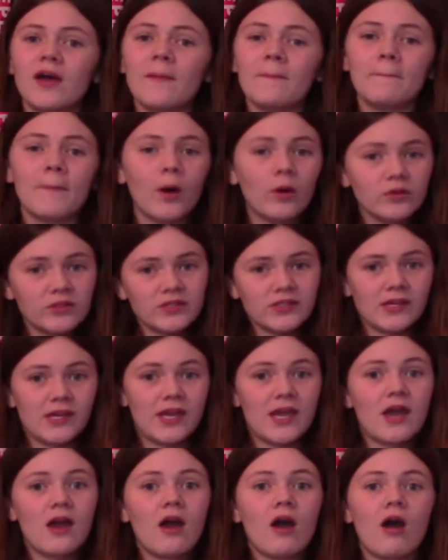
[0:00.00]

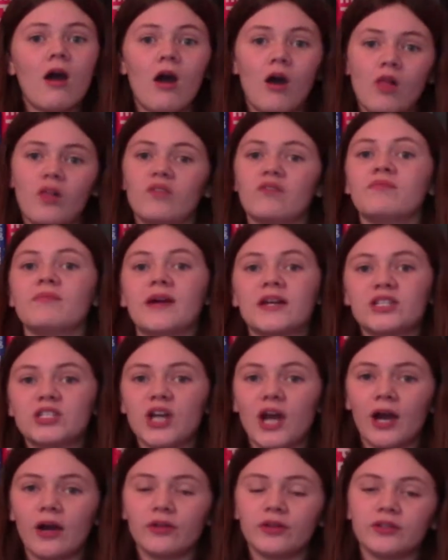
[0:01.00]
mostly all of my
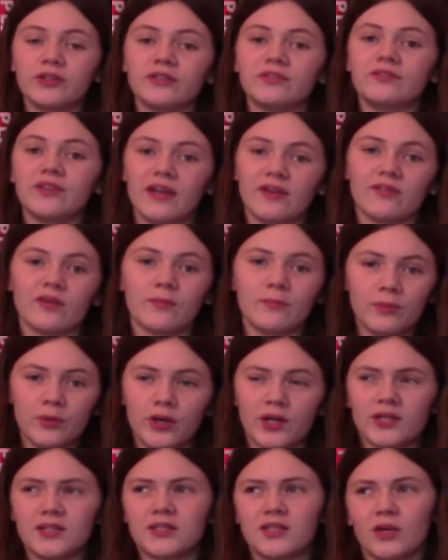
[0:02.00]
childhood favorite books.